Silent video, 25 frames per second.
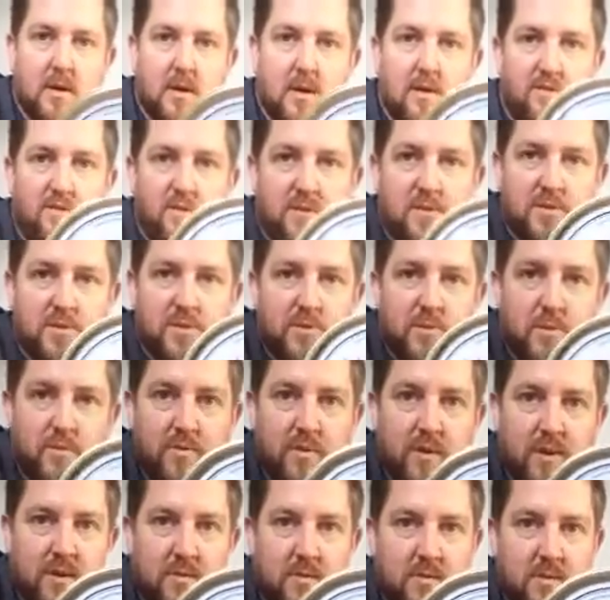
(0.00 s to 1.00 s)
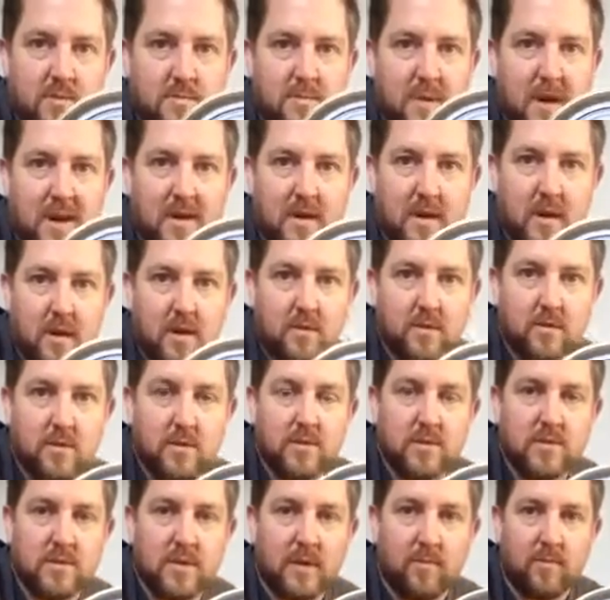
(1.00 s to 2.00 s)
if you're storing your tobacco
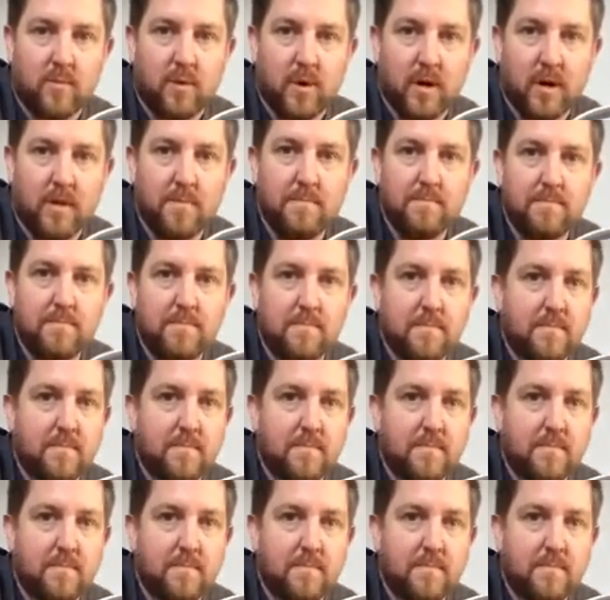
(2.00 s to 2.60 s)
somewhere